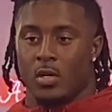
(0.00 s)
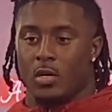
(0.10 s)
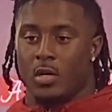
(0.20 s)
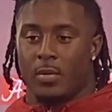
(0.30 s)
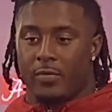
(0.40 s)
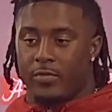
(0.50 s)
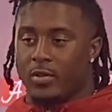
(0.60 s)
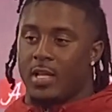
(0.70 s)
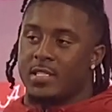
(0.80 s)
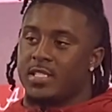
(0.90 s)
I
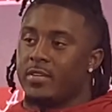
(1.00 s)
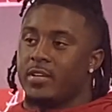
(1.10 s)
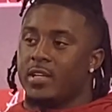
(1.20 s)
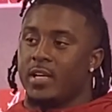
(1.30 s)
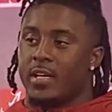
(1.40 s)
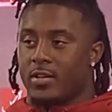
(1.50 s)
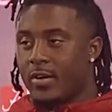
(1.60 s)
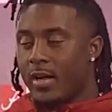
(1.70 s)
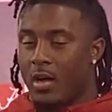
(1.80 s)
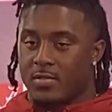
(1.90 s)
feel like Terry Young had a
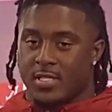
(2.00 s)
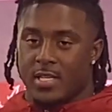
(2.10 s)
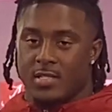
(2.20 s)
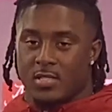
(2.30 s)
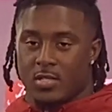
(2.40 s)
great offseason,